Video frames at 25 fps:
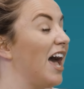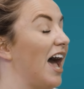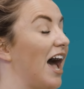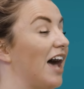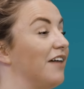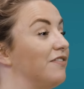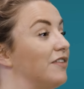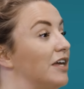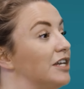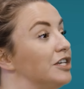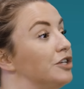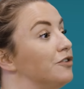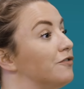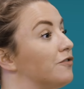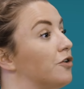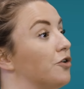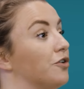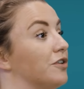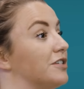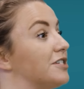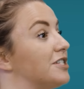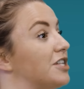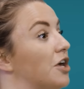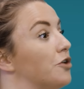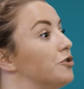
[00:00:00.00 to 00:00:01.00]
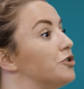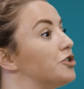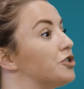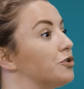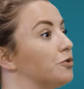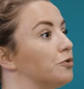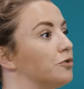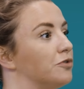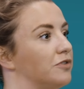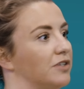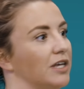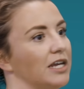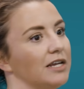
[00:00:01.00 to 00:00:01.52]
And then you've got
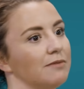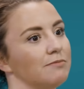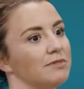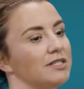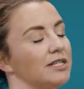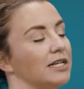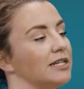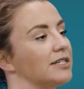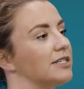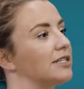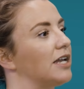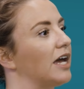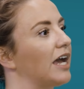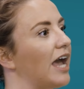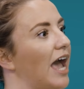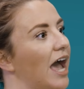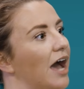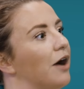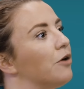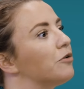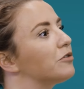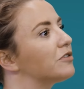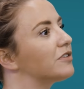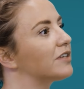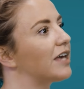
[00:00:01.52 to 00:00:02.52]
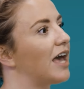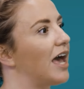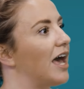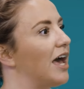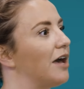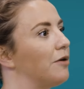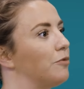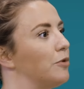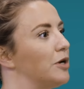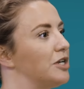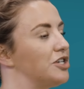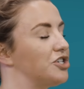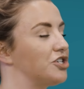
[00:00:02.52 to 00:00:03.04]
social themes, things like
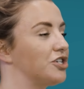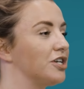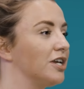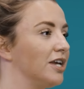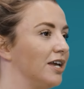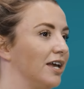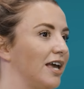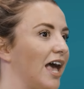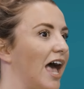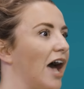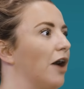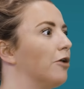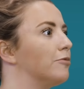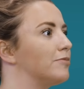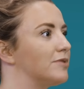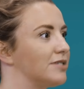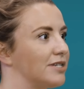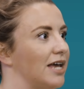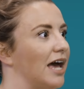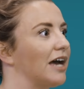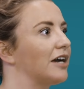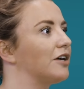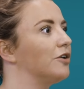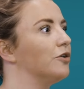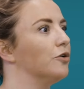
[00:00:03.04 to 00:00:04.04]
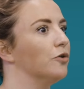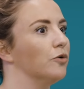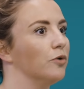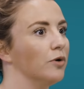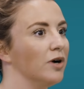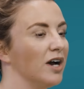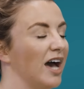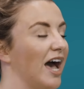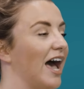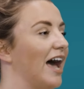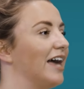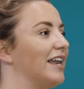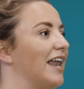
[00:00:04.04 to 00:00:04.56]
healthcare, which helps tackle
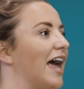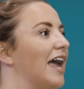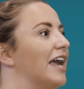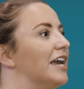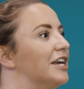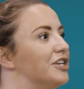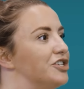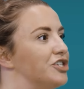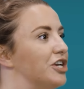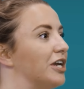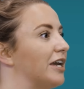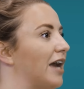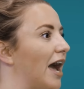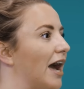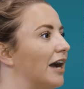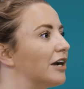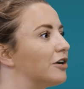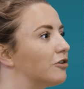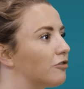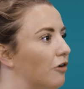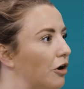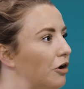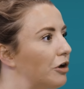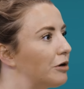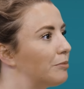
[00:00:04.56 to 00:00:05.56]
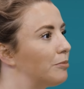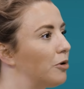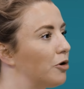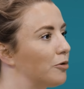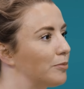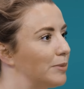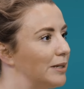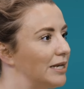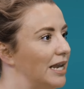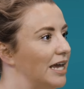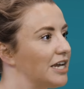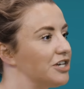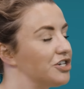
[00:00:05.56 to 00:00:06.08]
an ageing and growing
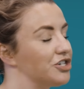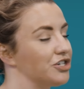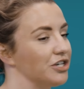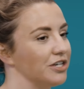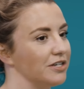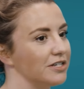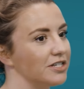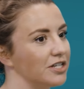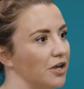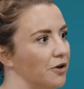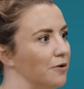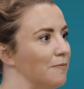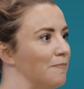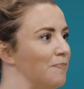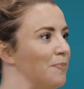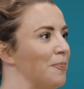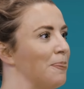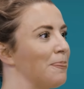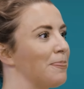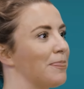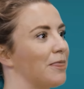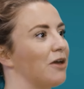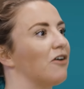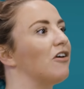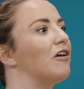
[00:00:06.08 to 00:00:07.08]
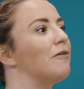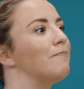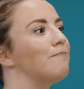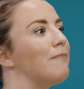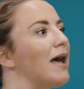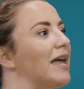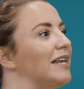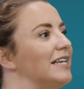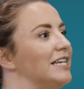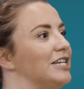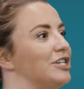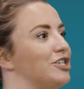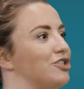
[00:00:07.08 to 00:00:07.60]
population. So there are
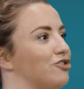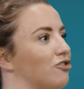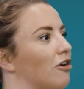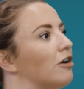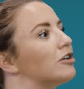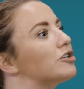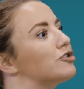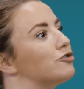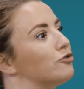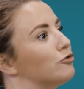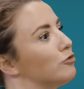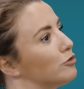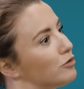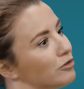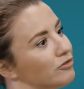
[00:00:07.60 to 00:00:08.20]
many structural